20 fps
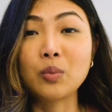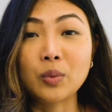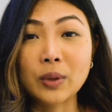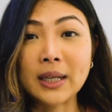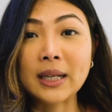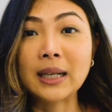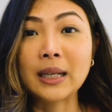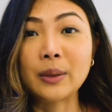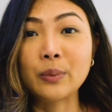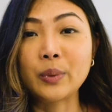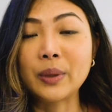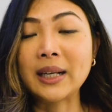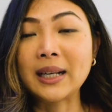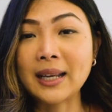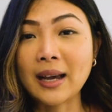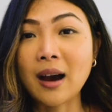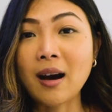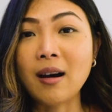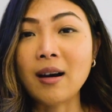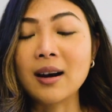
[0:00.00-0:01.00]
really really
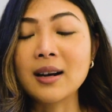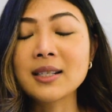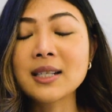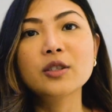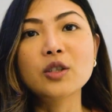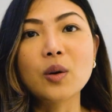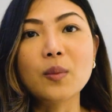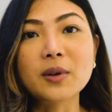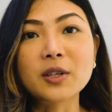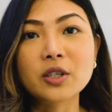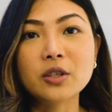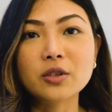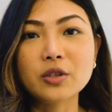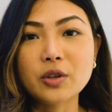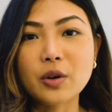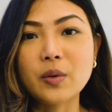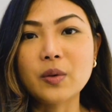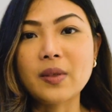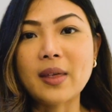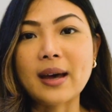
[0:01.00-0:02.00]
hard, so much
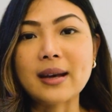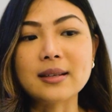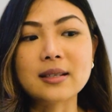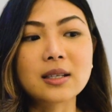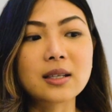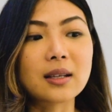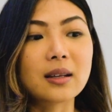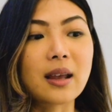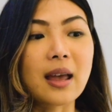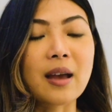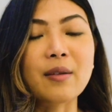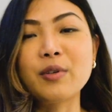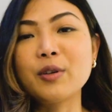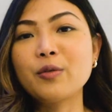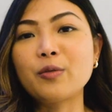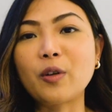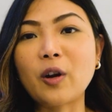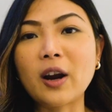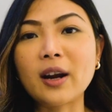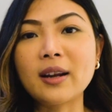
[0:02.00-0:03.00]
so that every
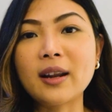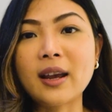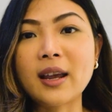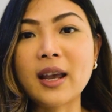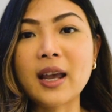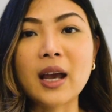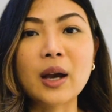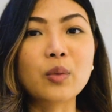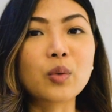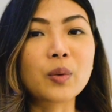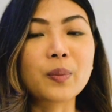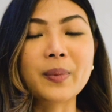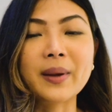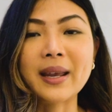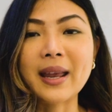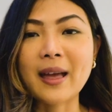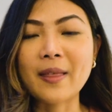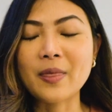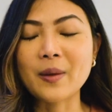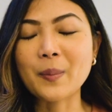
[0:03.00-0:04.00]
Friday I would
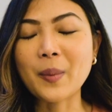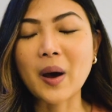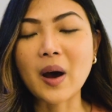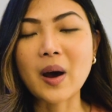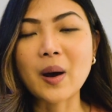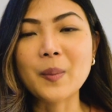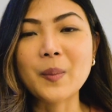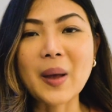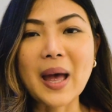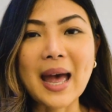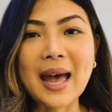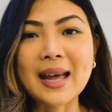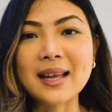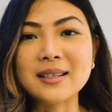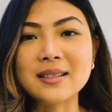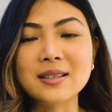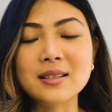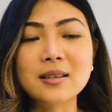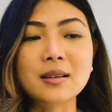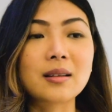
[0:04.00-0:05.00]
be at the pub,
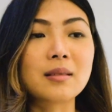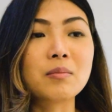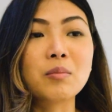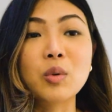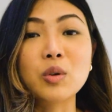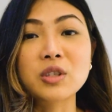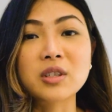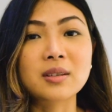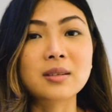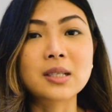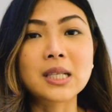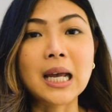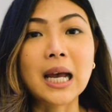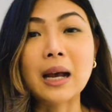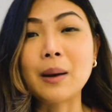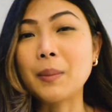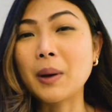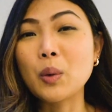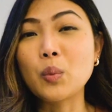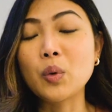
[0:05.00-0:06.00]
and most of the
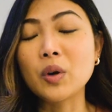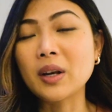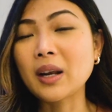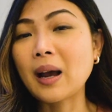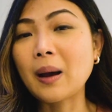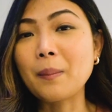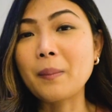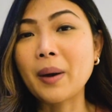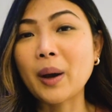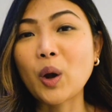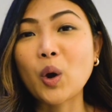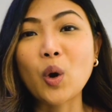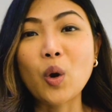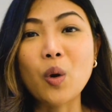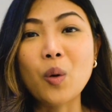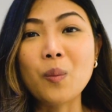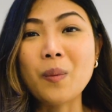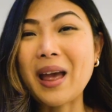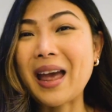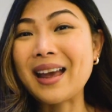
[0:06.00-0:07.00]
time I wouldn't come back
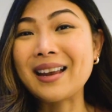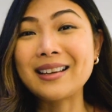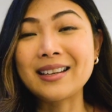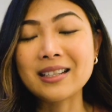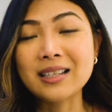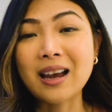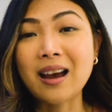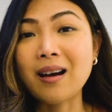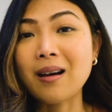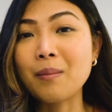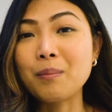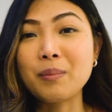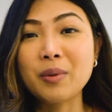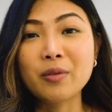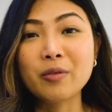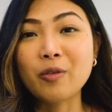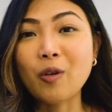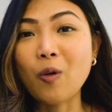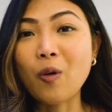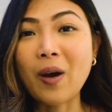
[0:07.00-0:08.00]
home anytime
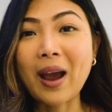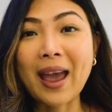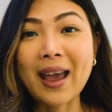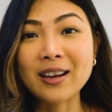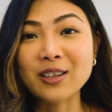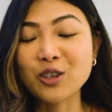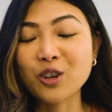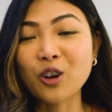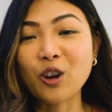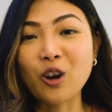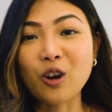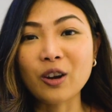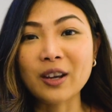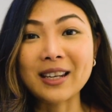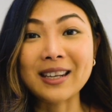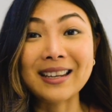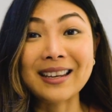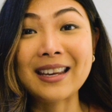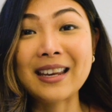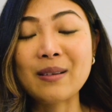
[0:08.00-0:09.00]
before eight o'clock
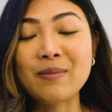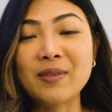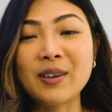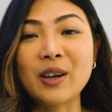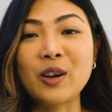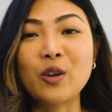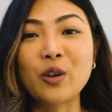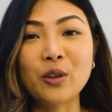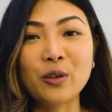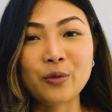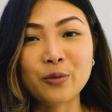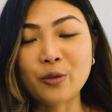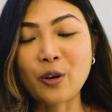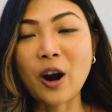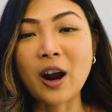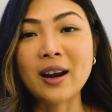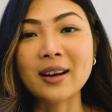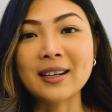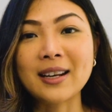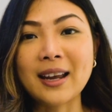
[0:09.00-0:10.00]
in evening on the
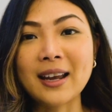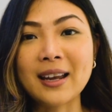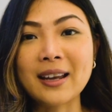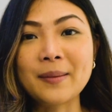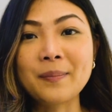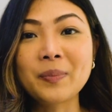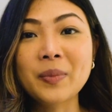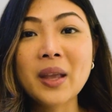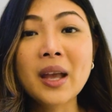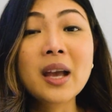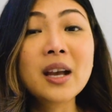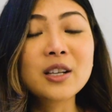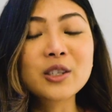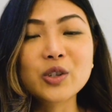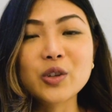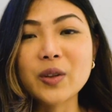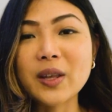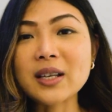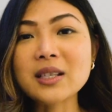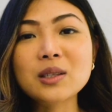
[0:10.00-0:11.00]
Friday.
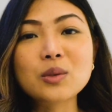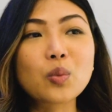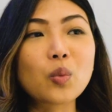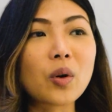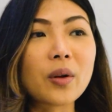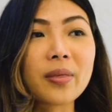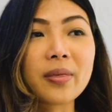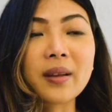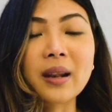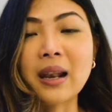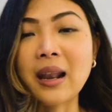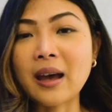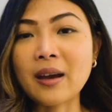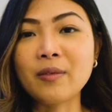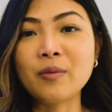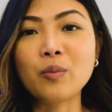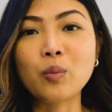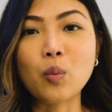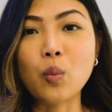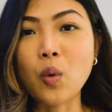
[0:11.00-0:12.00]
So that's what the
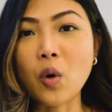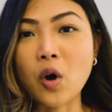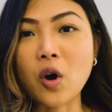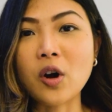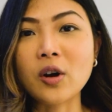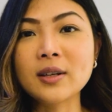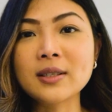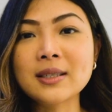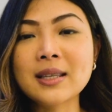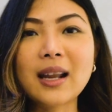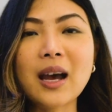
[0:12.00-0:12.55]
life was.